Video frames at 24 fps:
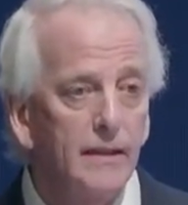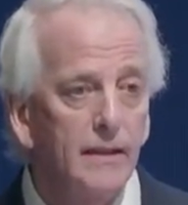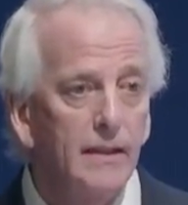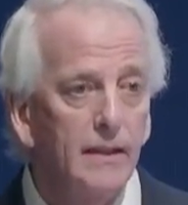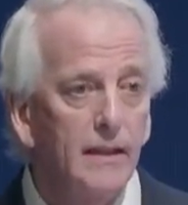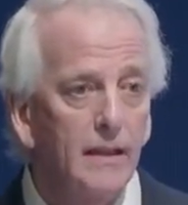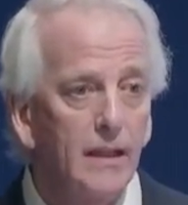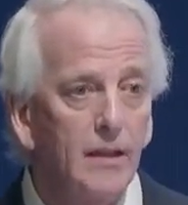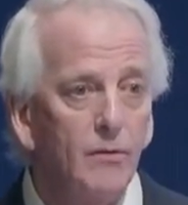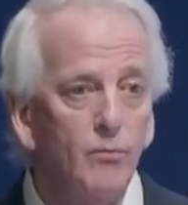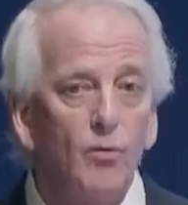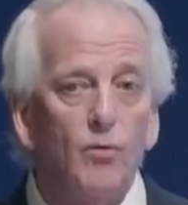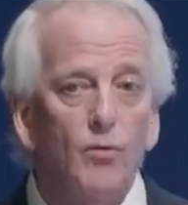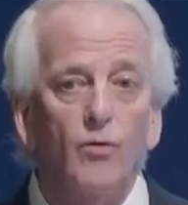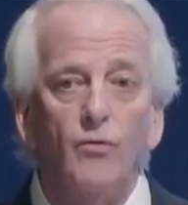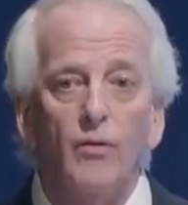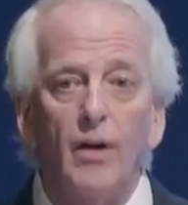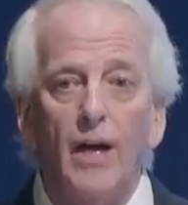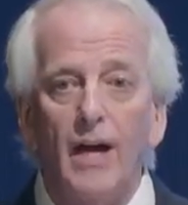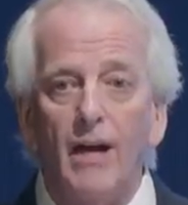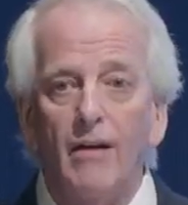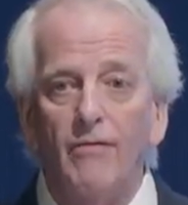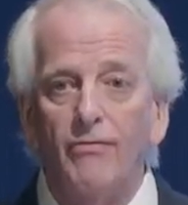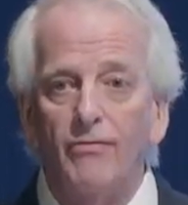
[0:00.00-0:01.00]
it will
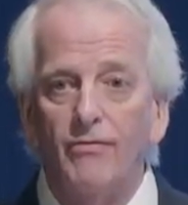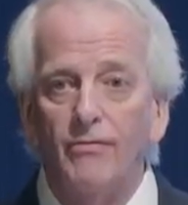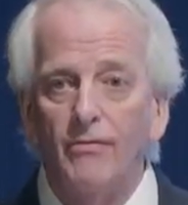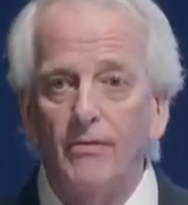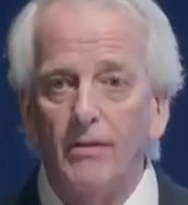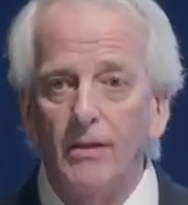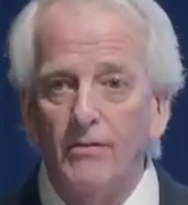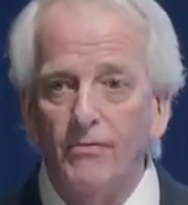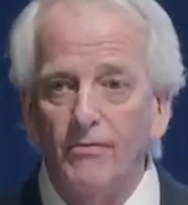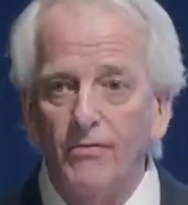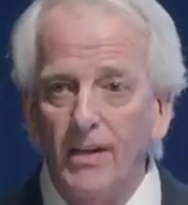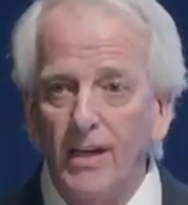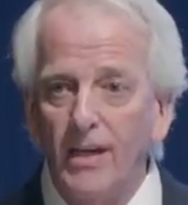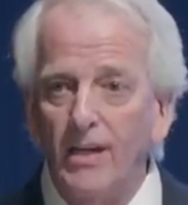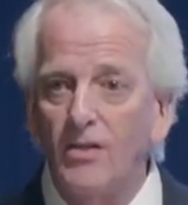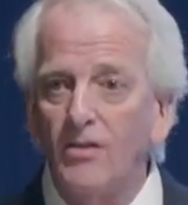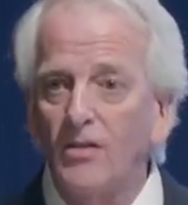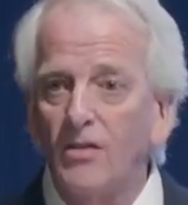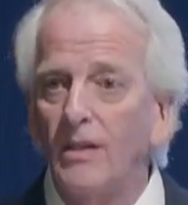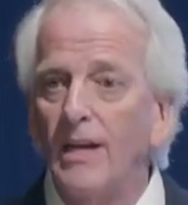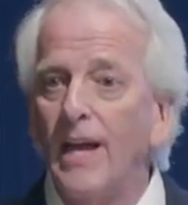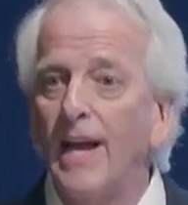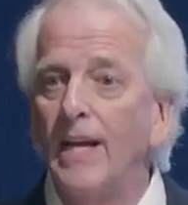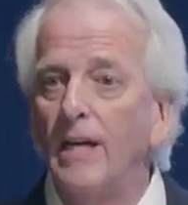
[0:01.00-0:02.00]
have to face
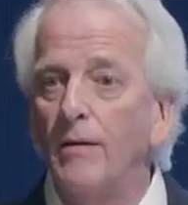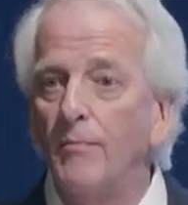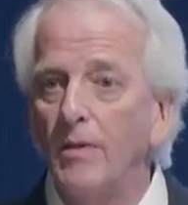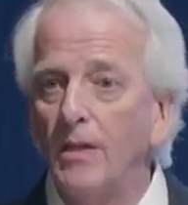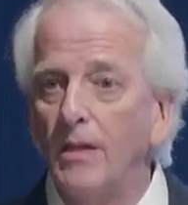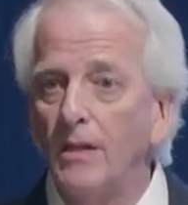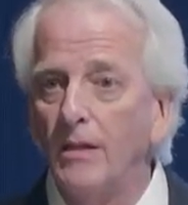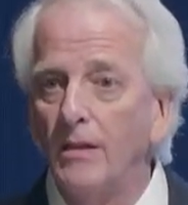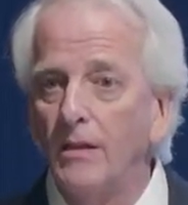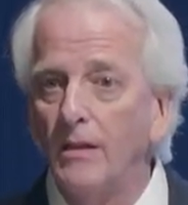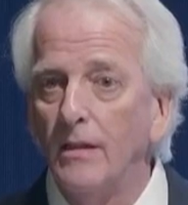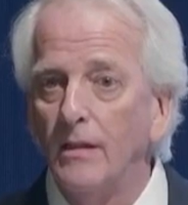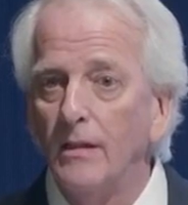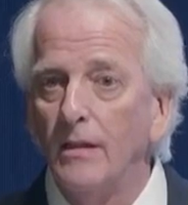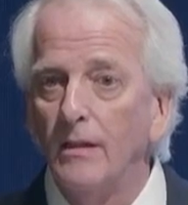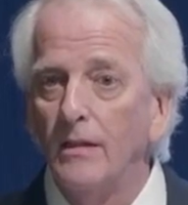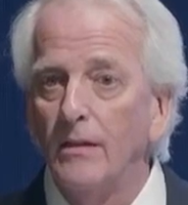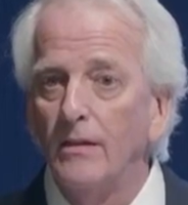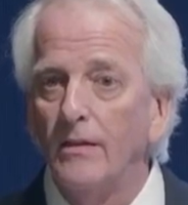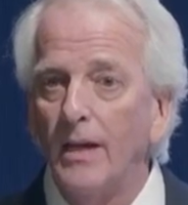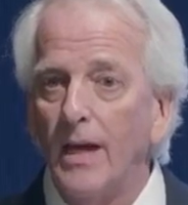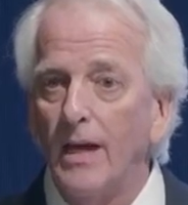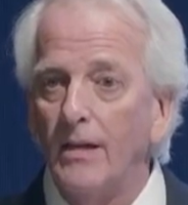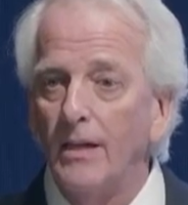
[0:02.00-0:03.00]
an enemy
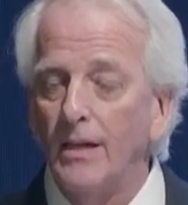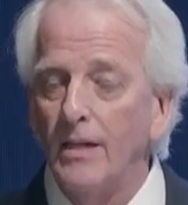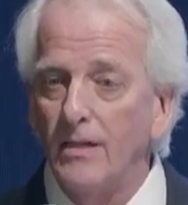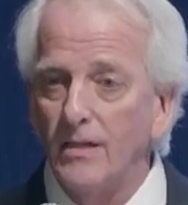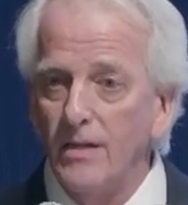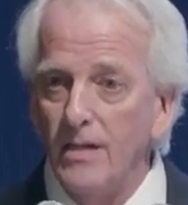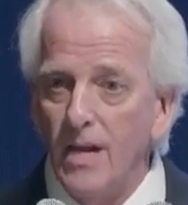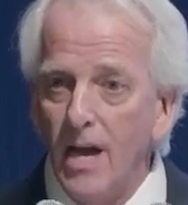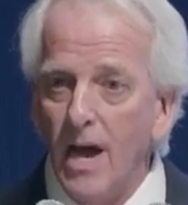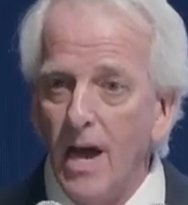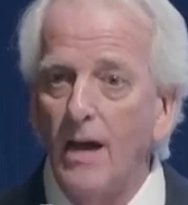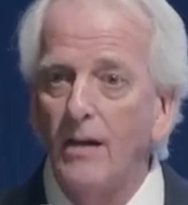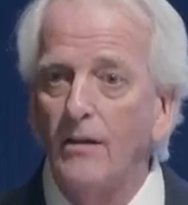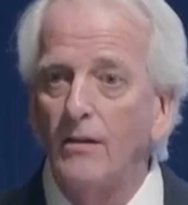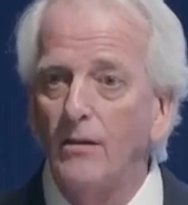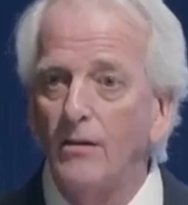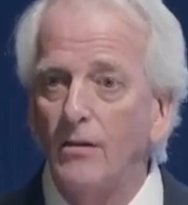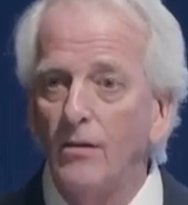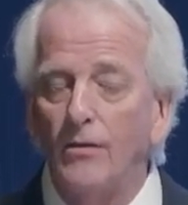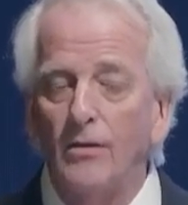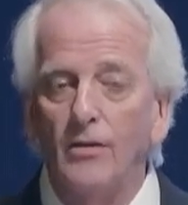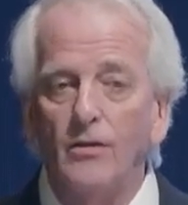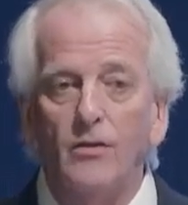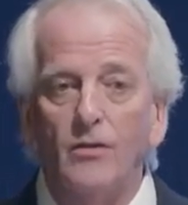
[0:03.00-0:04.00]
that is not
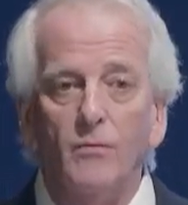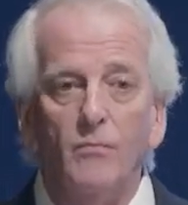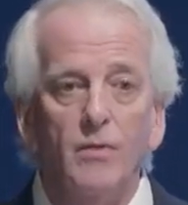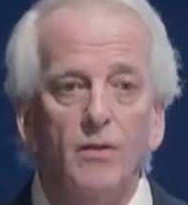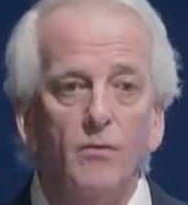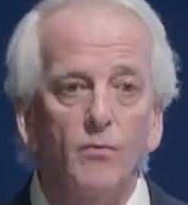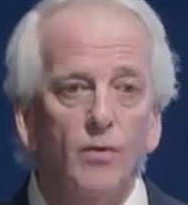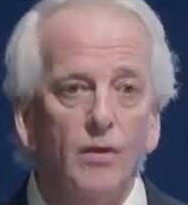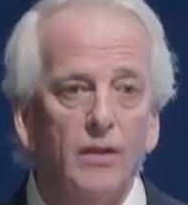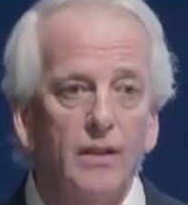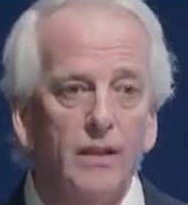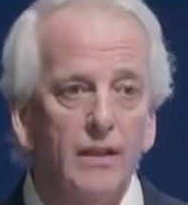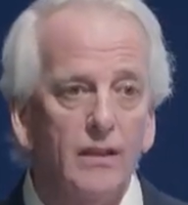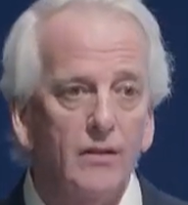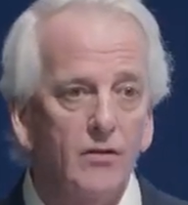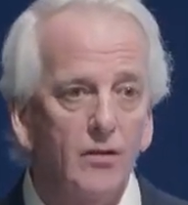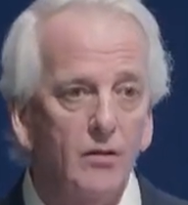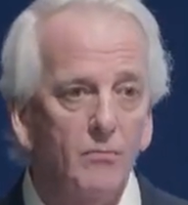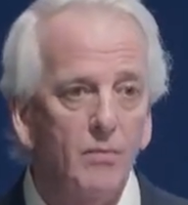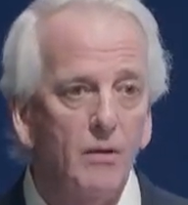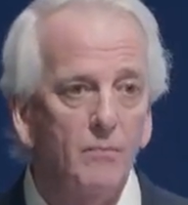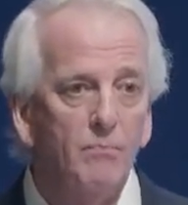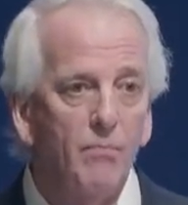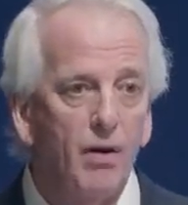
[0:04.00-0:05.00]
going to be willing
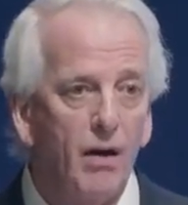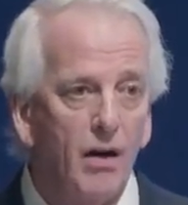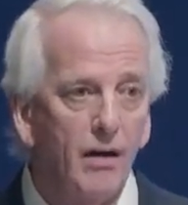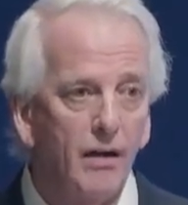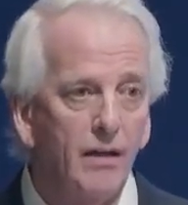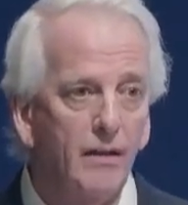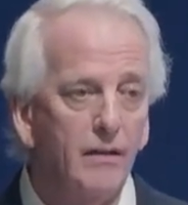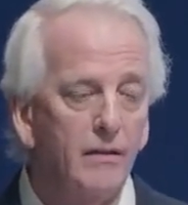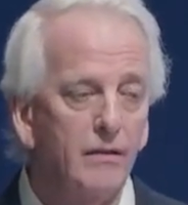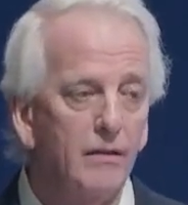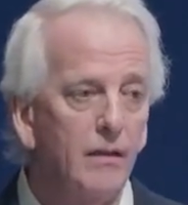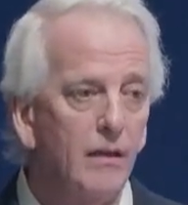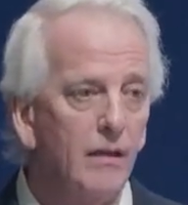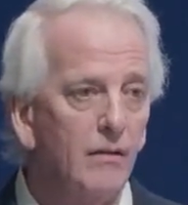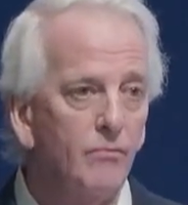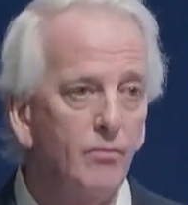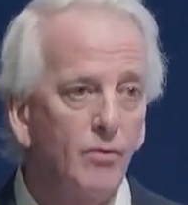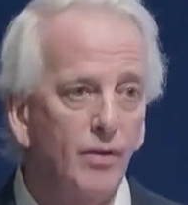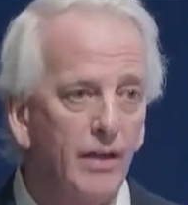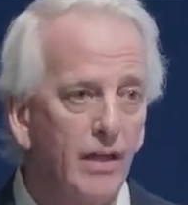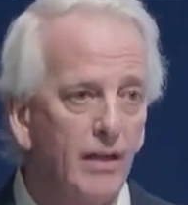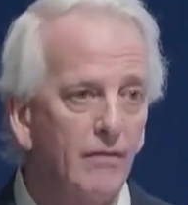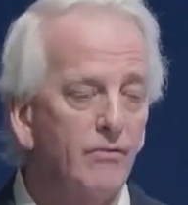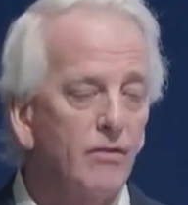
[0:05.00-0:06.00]
to be part of
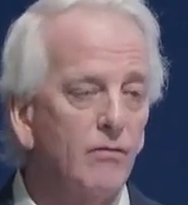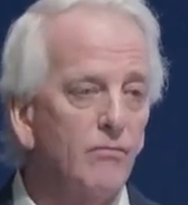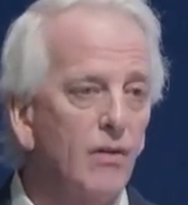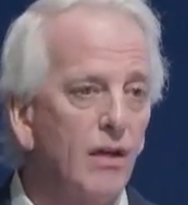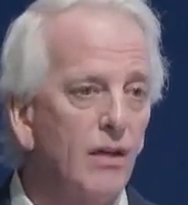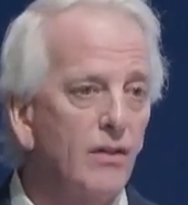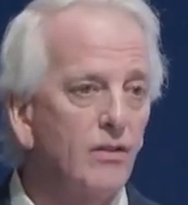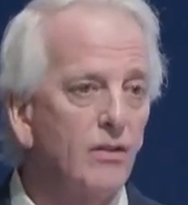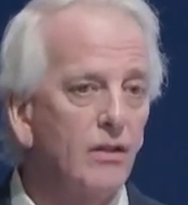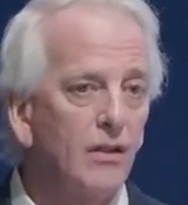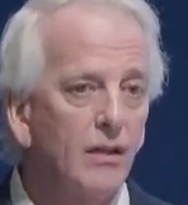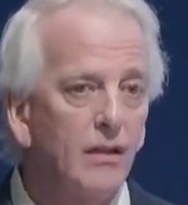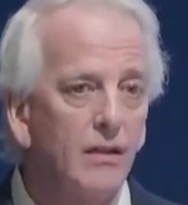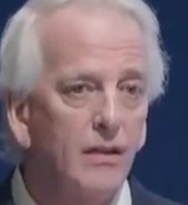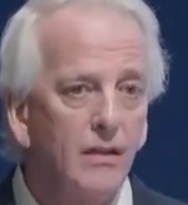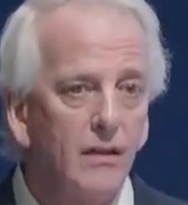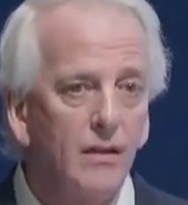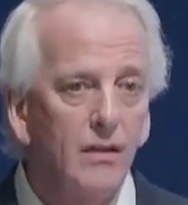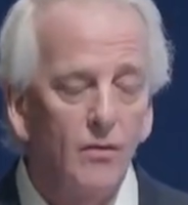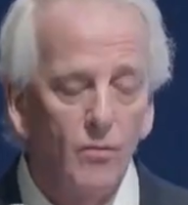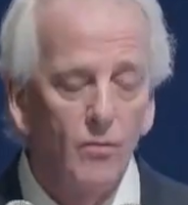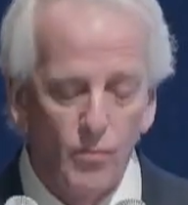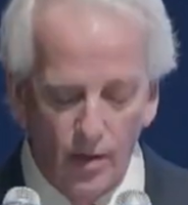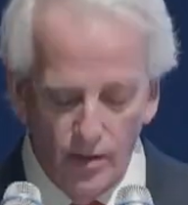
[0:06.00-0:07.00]
whatever Russia
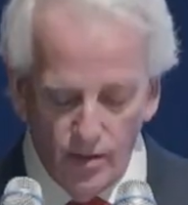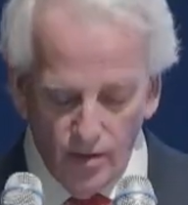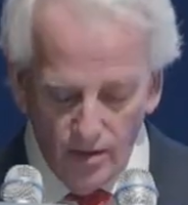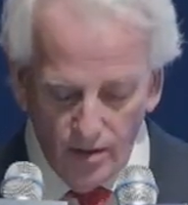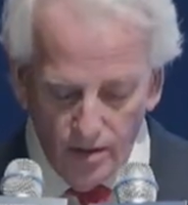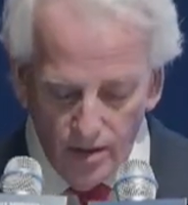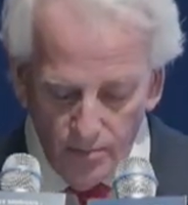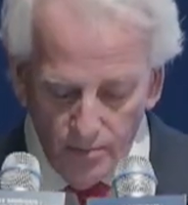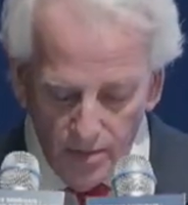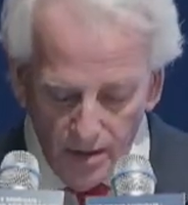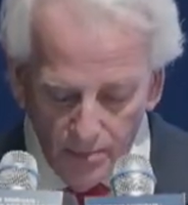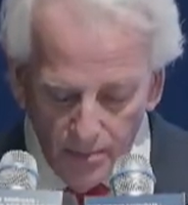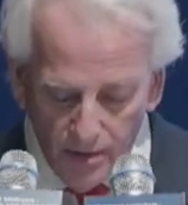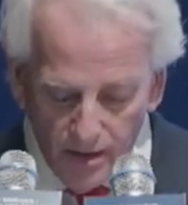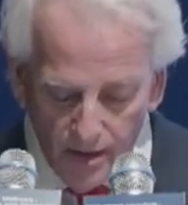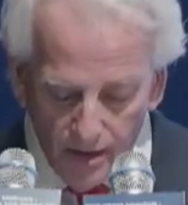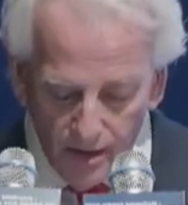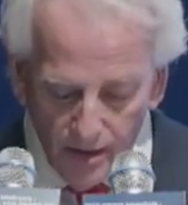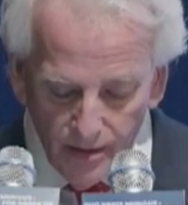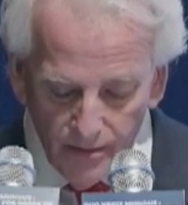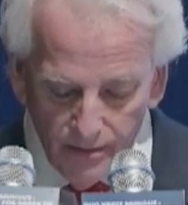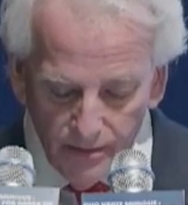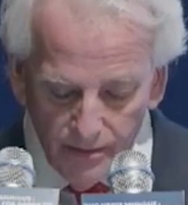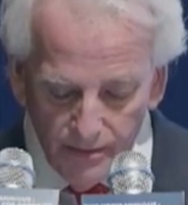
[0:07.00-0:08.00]
wants it to be part
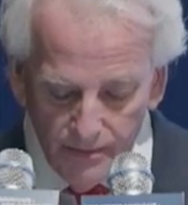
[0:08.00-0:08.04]
of.